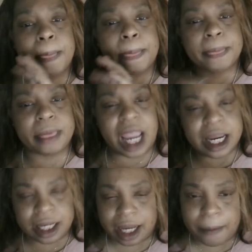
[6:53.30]
and get him
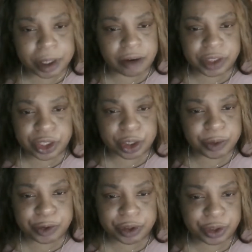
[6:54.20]
put off the show before the
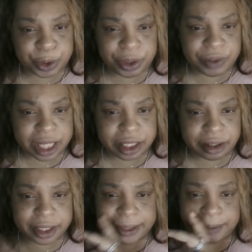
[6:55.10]
show even got started.
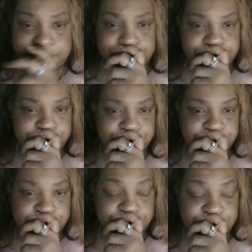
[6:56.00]

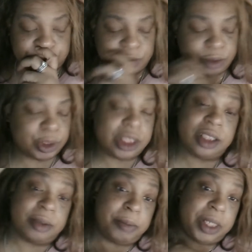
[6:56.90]
Which is some
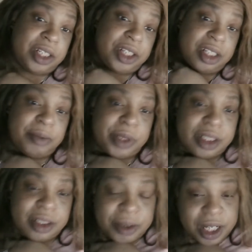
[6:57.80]
bitch shit, but okay.